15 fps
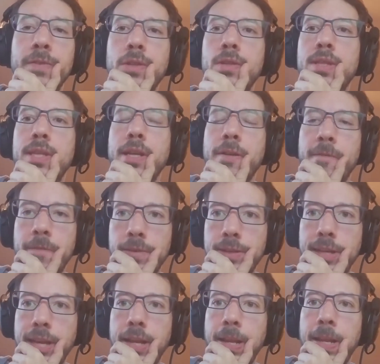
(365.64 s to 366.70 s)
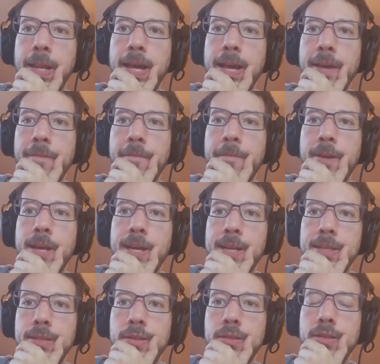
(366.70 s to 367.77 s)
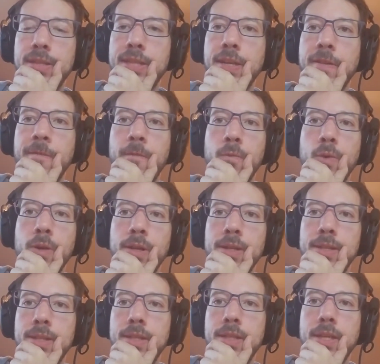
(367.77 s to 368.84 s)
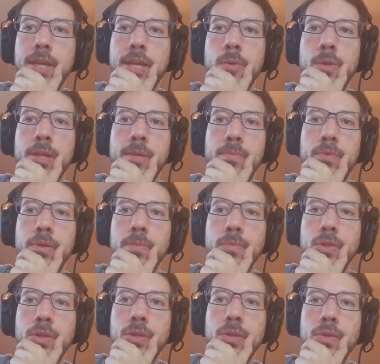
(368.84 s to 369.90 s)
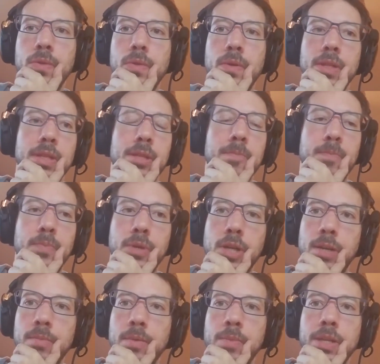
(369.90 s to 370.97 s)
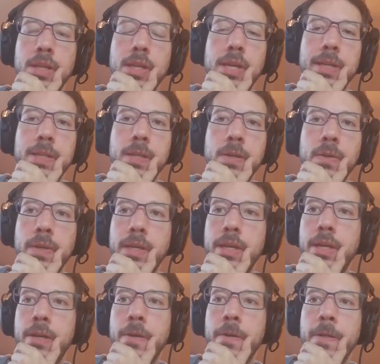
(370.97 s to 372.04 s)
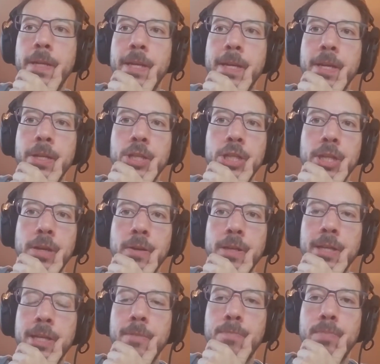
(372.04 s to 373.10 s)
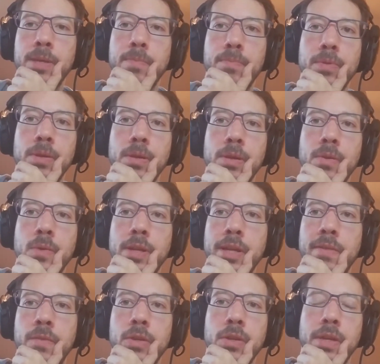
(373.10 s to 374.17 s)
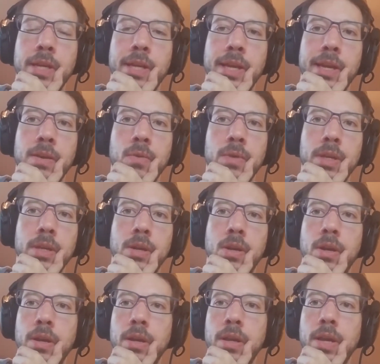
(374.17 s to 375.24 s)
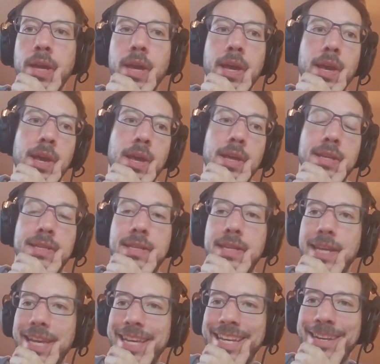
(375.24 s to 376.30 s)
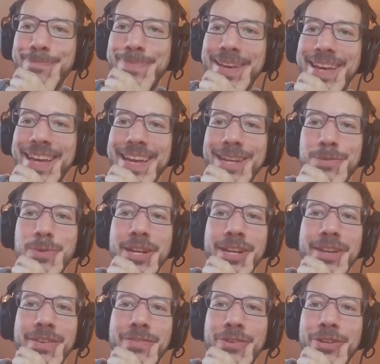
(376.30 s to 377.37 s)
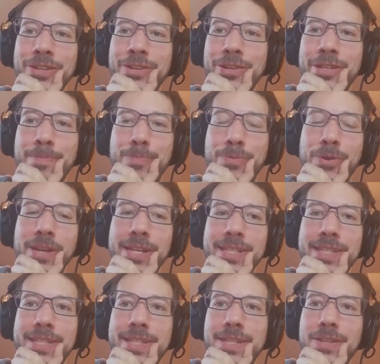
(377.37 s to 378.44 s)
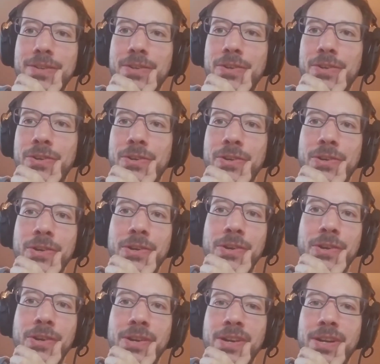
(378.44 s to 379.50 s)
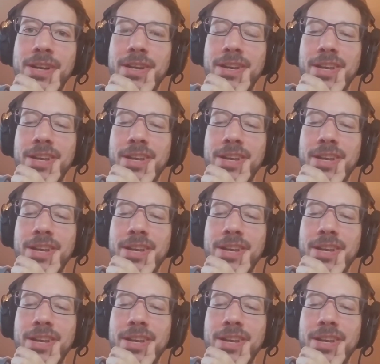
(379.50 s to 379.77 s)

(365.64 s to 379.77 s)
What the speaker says: yourself in daily life, ask yourself what is the equilibrium to you. It's probably not going out and shouting at people whenever you get angry, or staying in bed whenever you're depressed, or